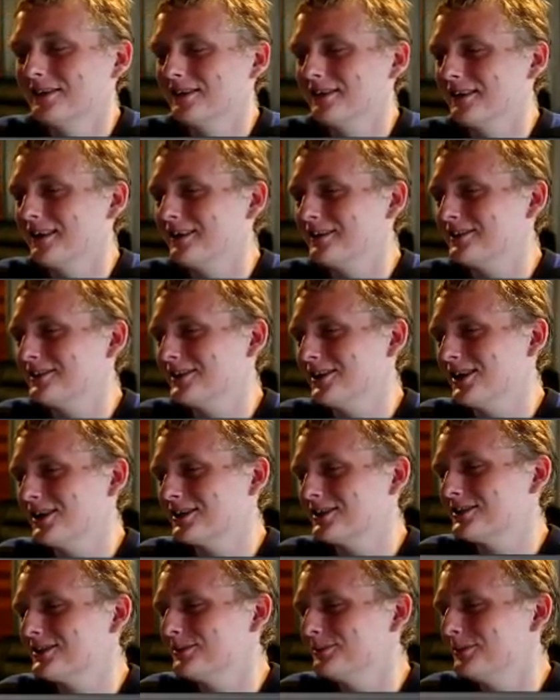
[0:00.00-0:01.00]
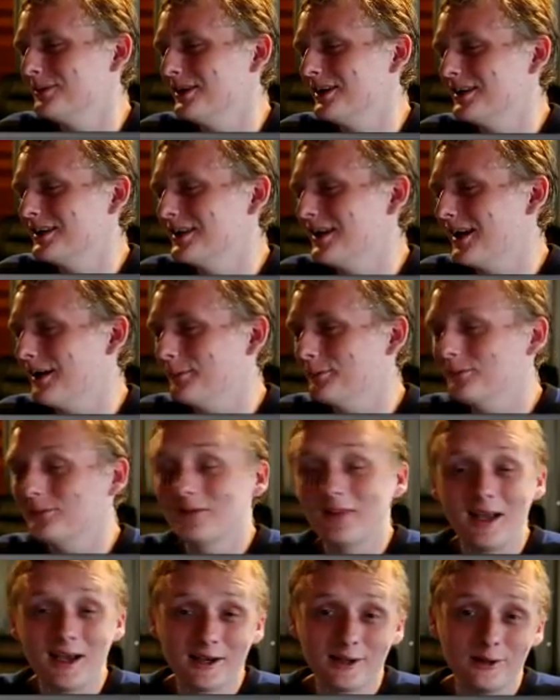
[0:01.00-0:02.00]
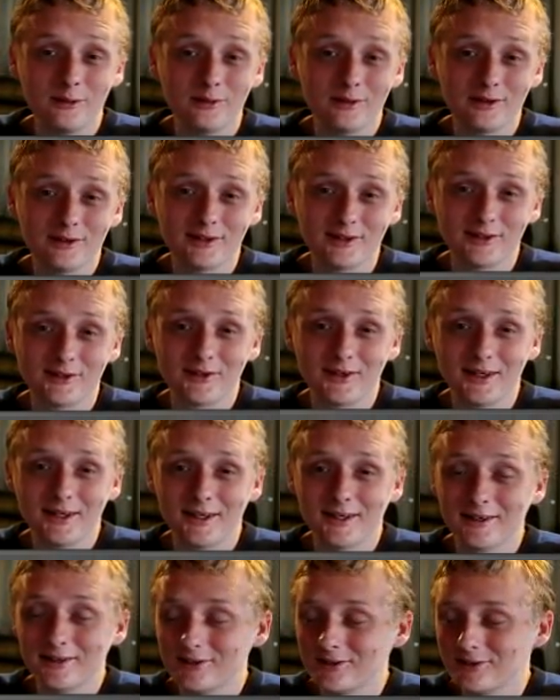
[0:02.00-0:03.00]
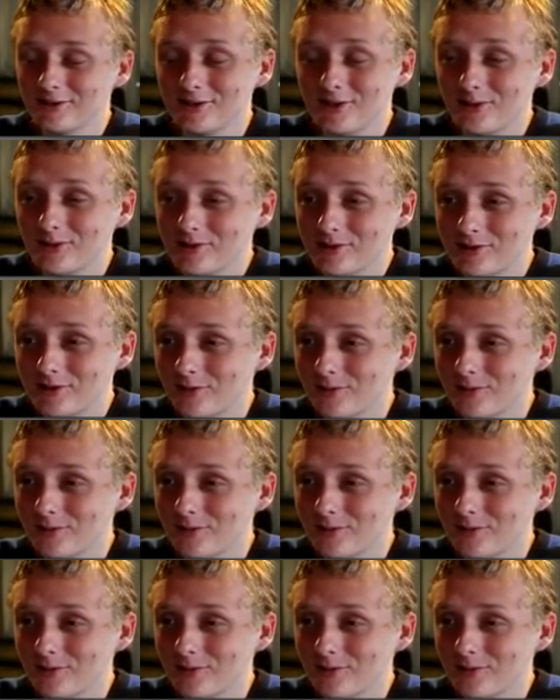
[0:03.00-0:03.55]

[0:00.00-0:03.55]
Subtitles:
That sucks. But yeah, lock units are great because there's always